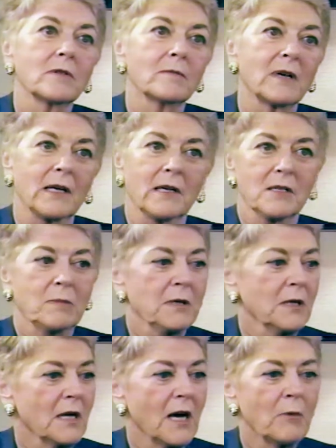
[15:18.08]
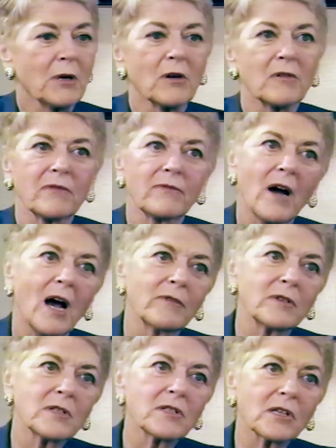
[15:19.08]
my husband and I would go to
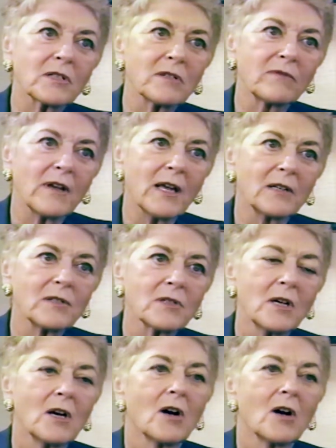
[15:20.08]
five and six events.